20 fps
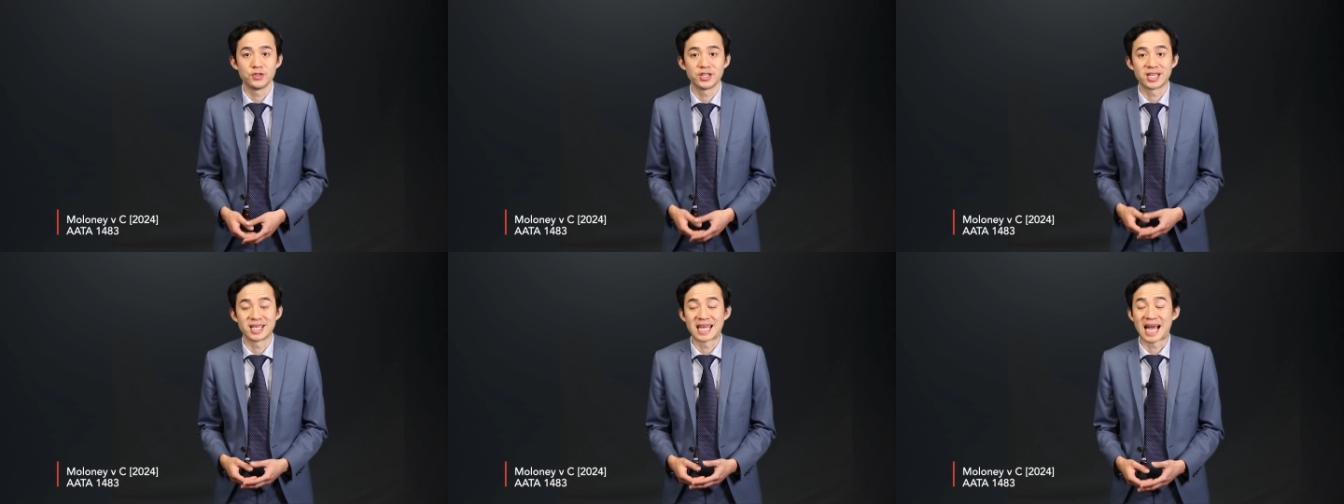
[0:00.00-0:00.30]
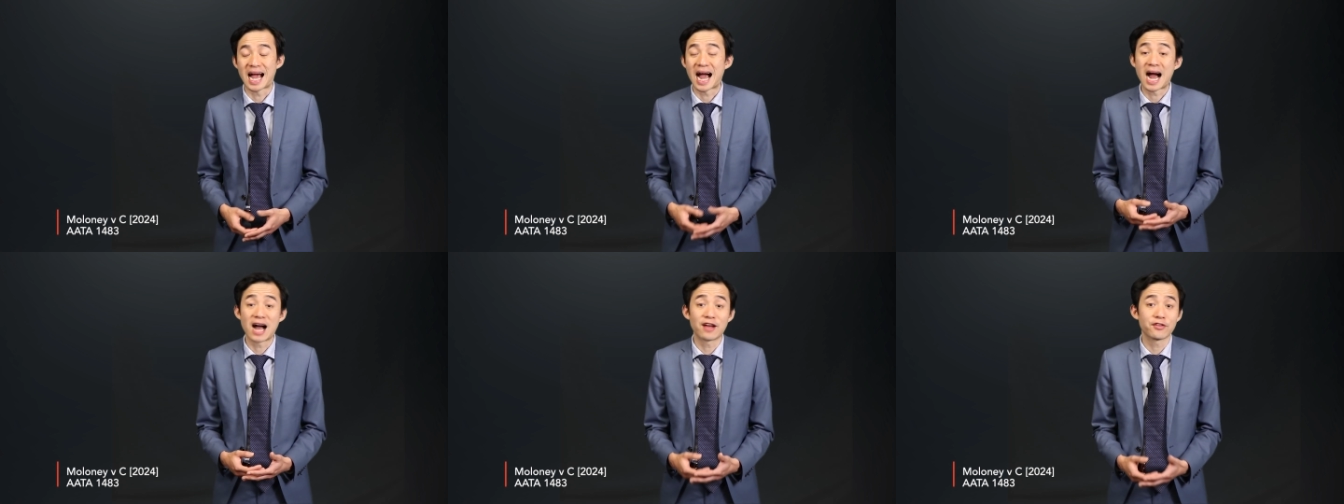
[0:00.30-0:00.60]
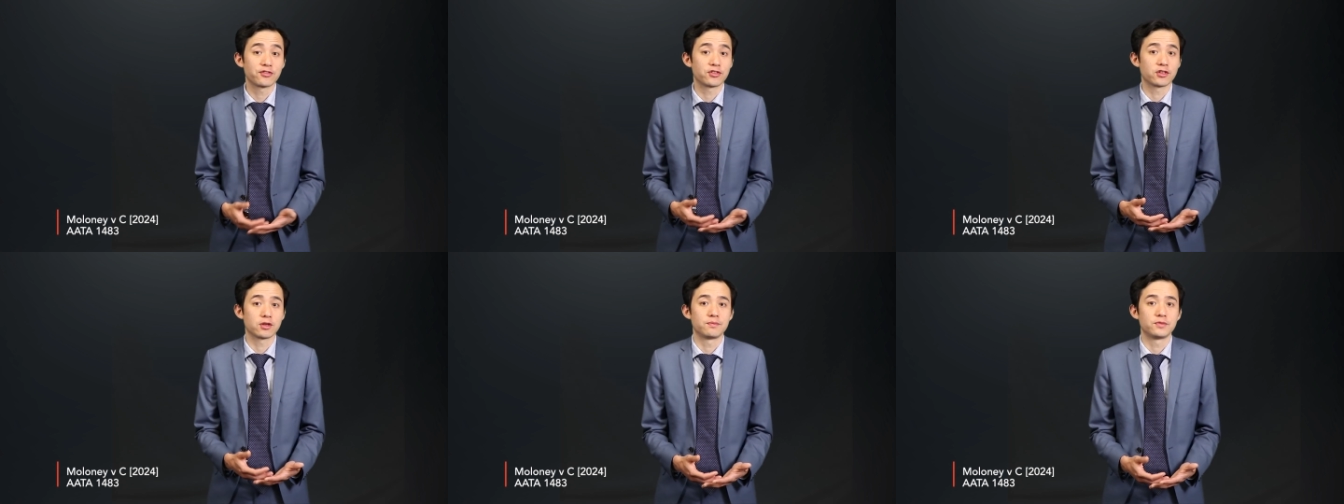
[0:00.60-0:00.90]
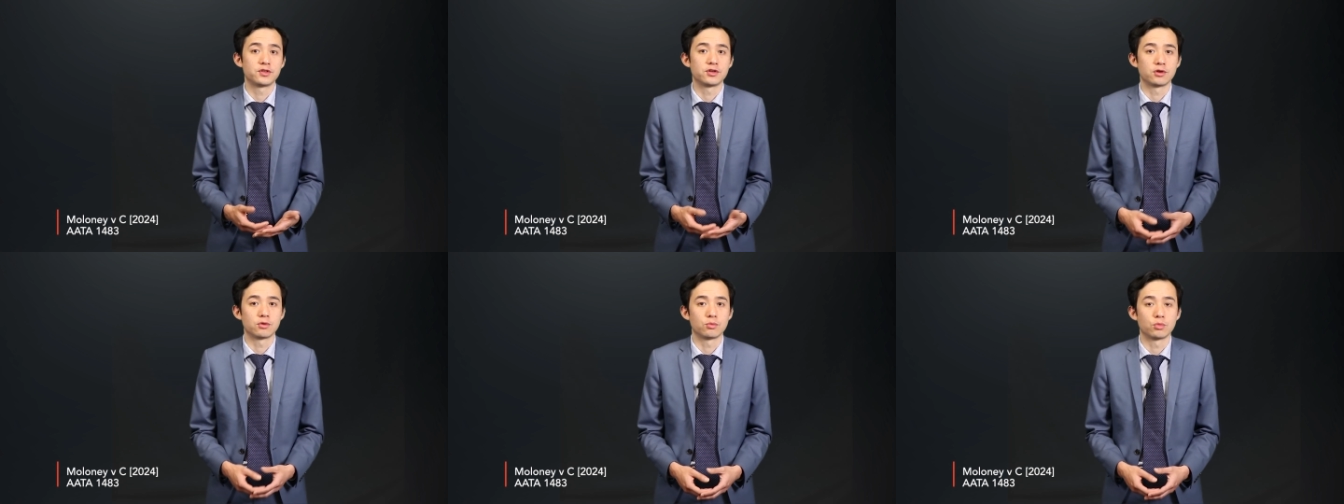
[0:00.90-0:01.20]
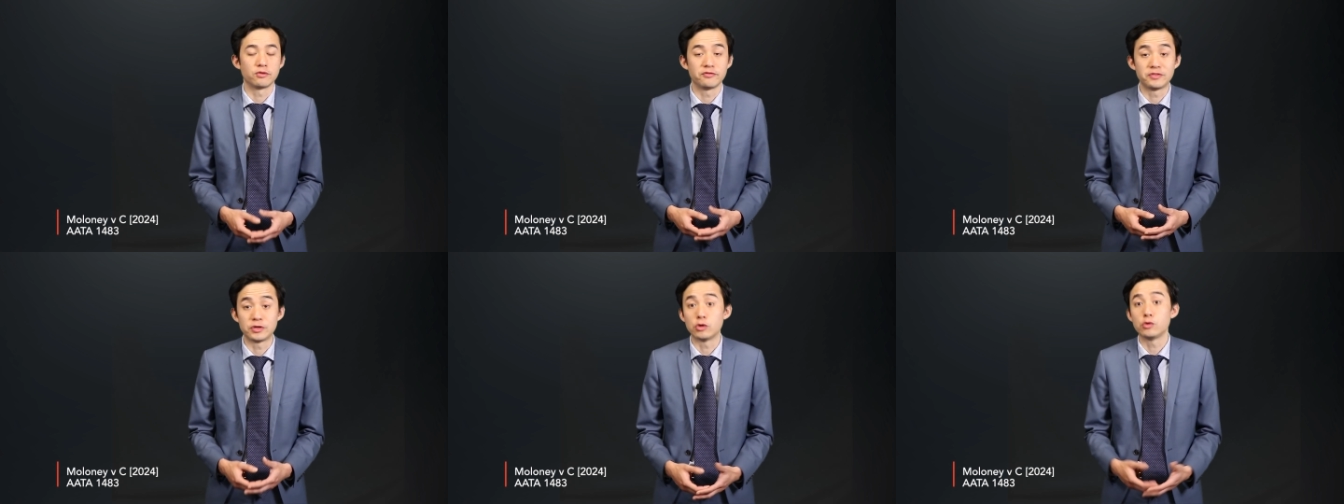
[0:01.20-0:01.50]
You can ask them to
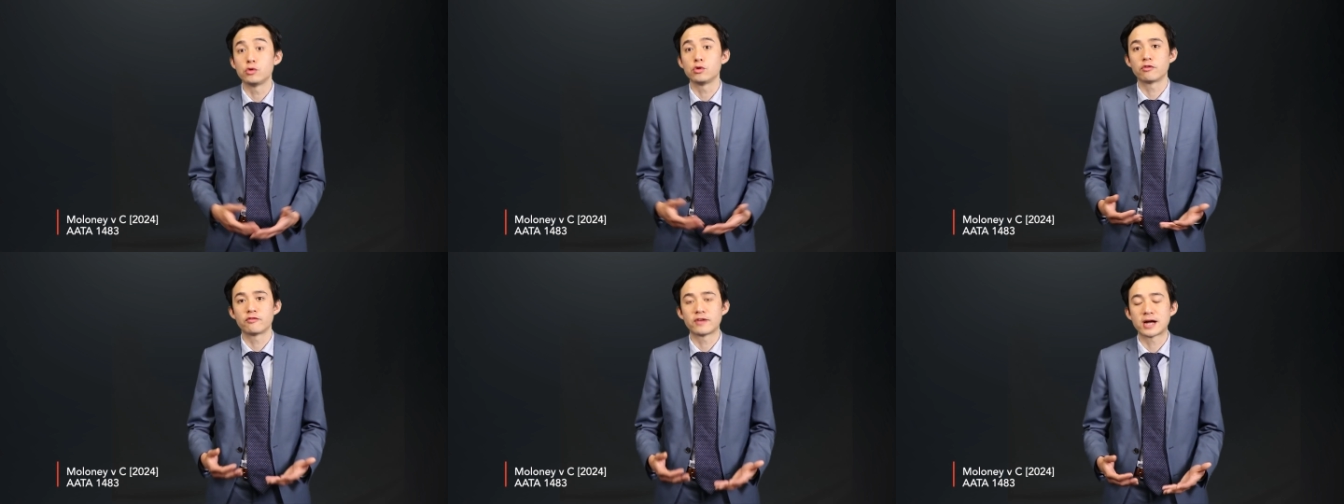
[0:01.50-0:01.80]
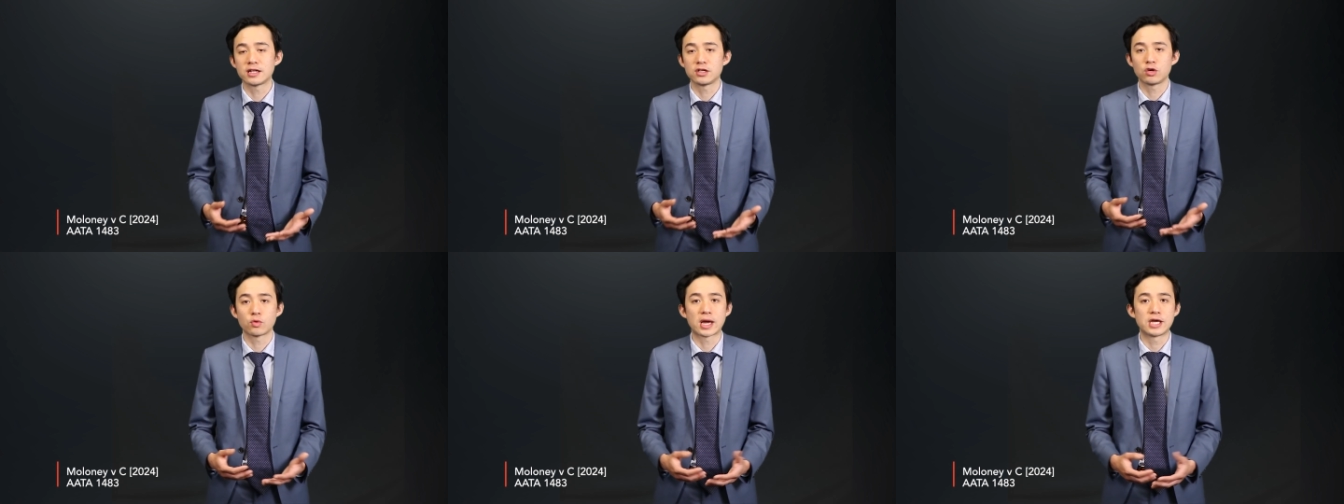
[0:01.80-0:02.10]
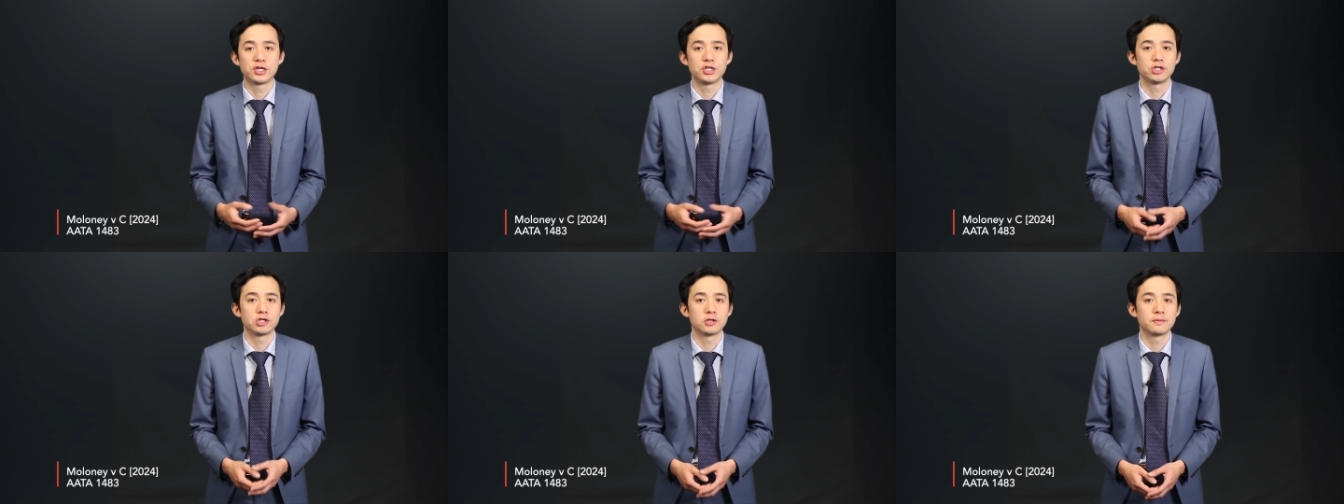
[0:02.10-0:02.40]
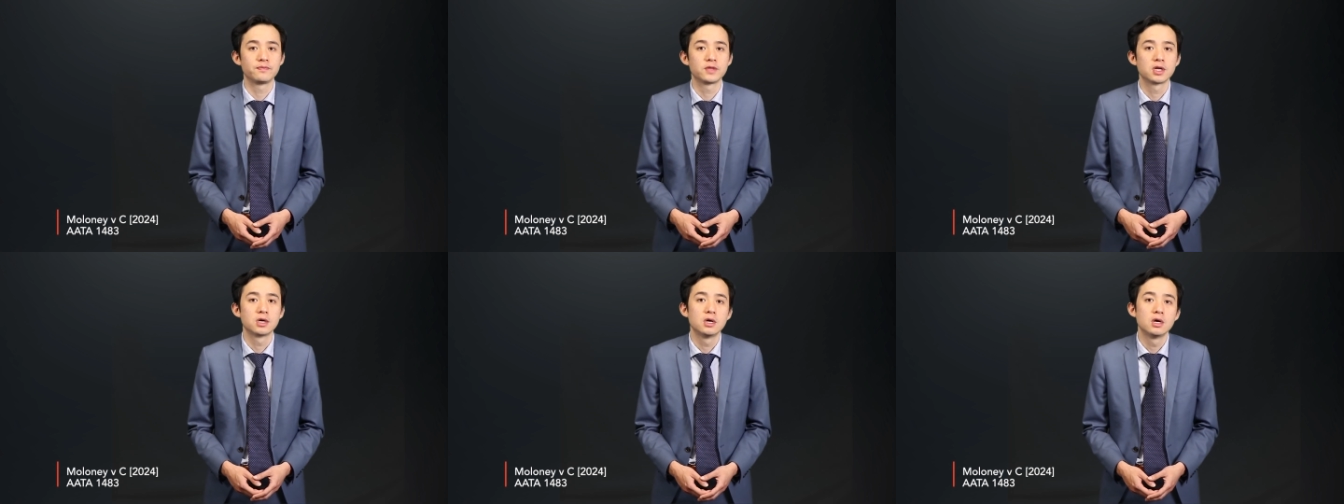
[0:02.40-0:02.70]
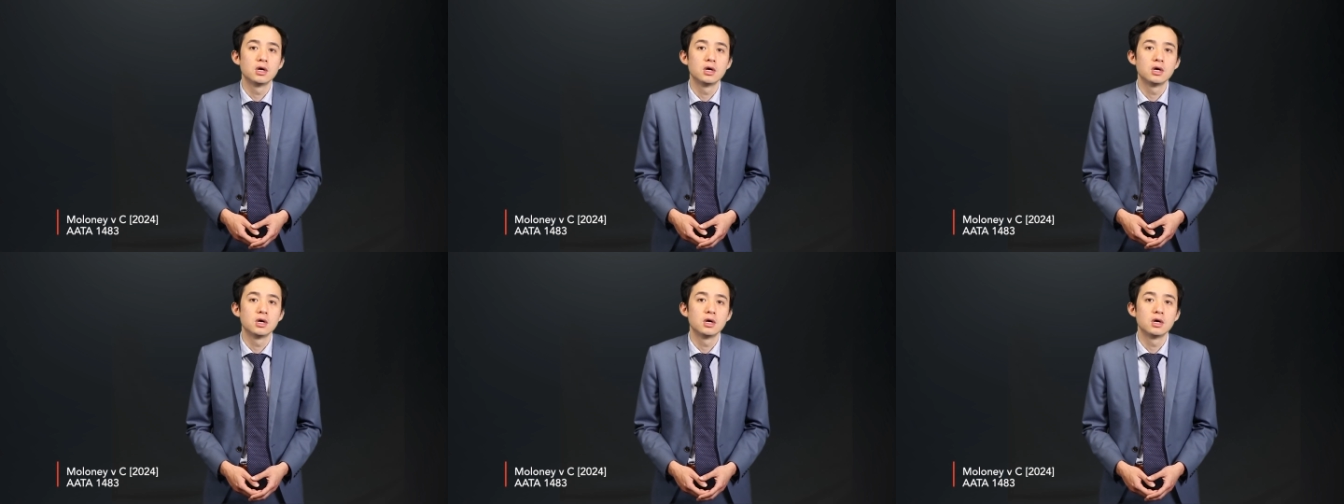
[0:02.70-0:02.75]
review your valuation,